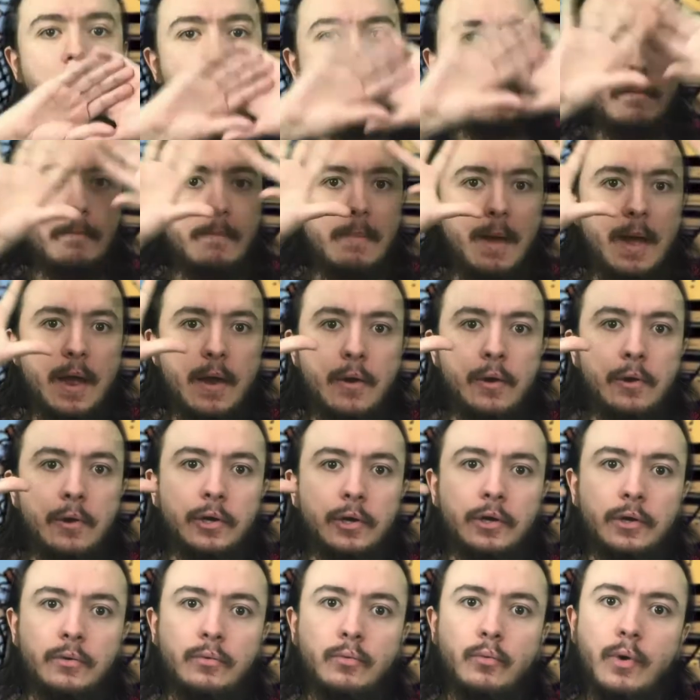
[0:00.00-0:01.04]

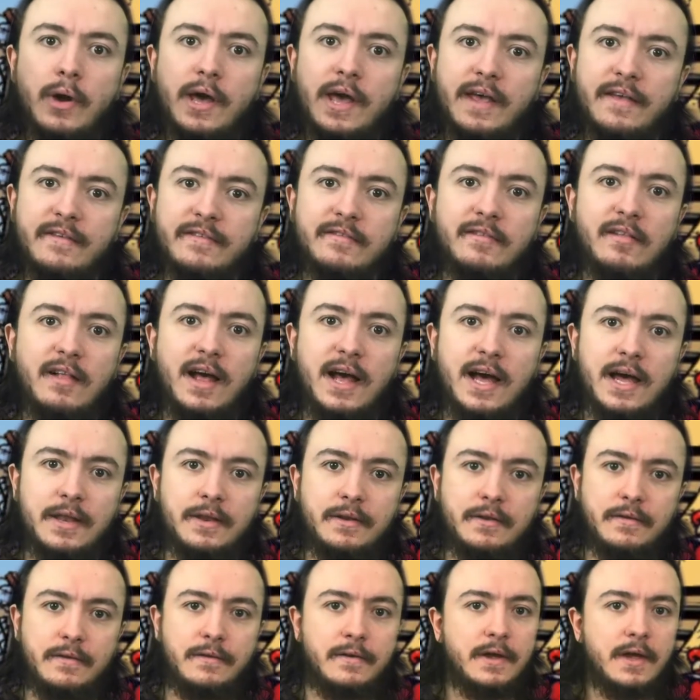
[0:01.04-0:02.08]
American
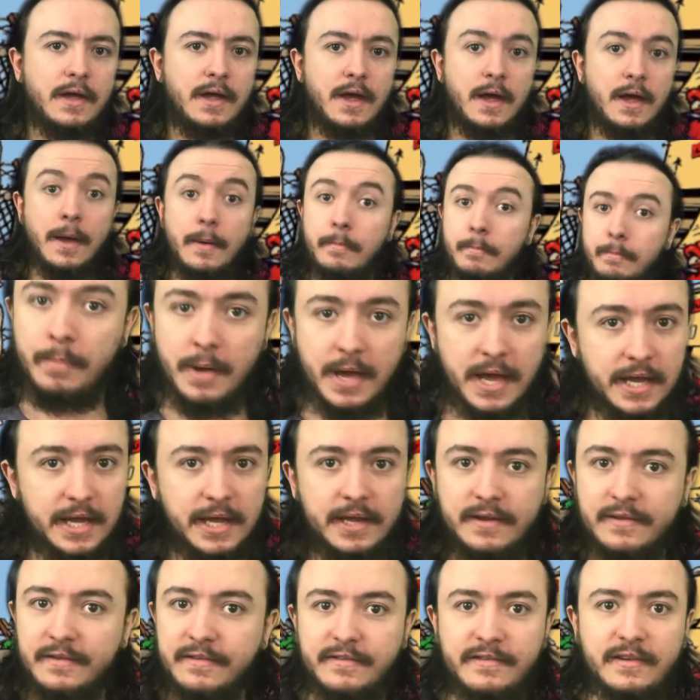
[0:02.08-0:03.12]
Wasteland. Bet you
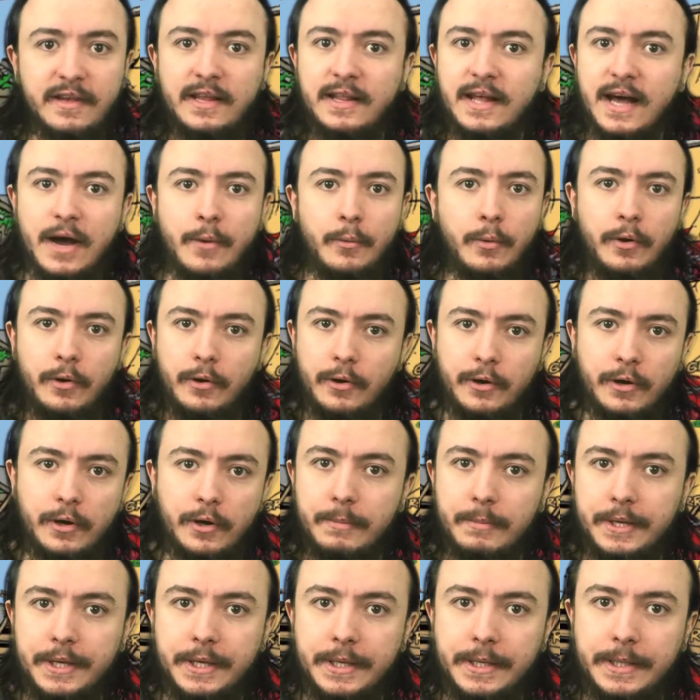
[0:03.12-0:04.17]
didn't see that one
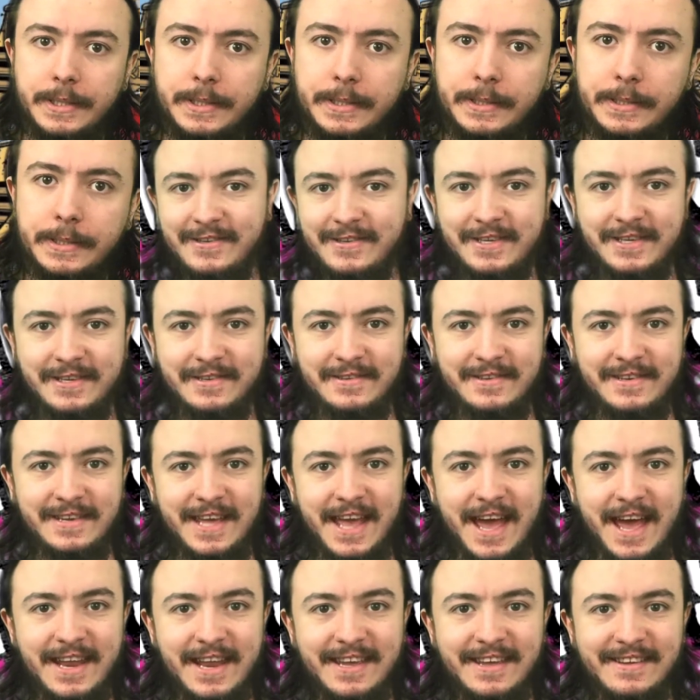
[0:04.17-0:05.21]
coming. Do you
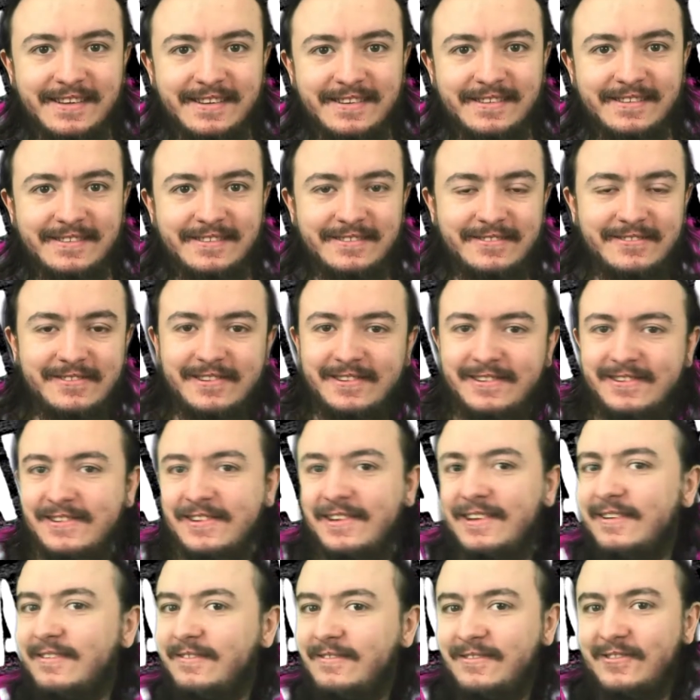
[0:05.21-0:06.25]
get it? Do
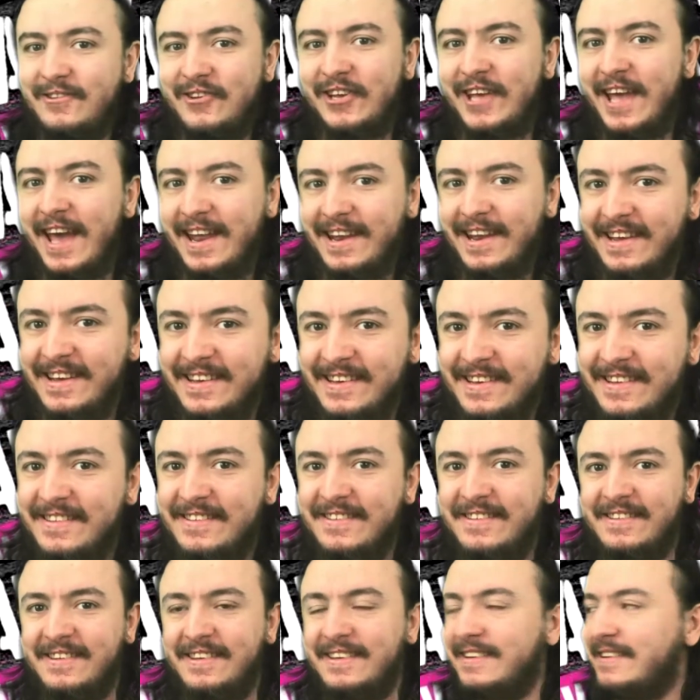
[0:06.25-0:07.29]
you get it?
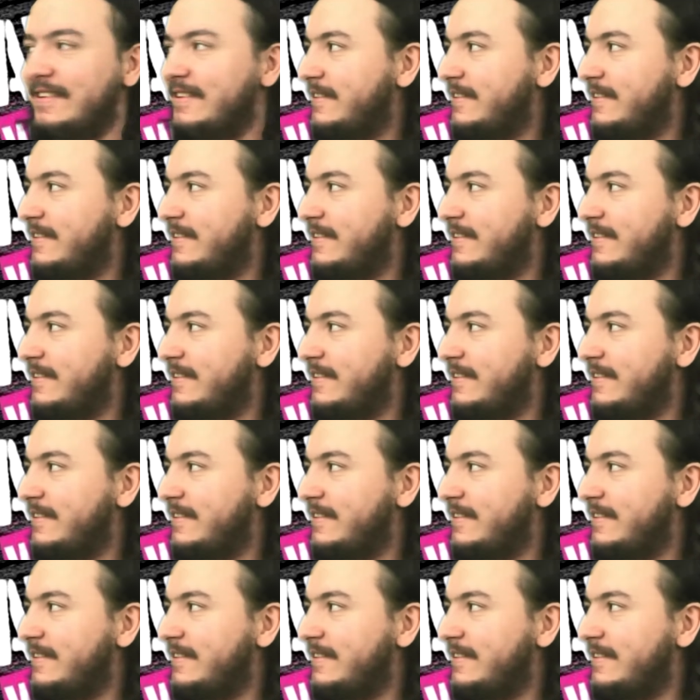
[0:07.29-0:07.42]
Because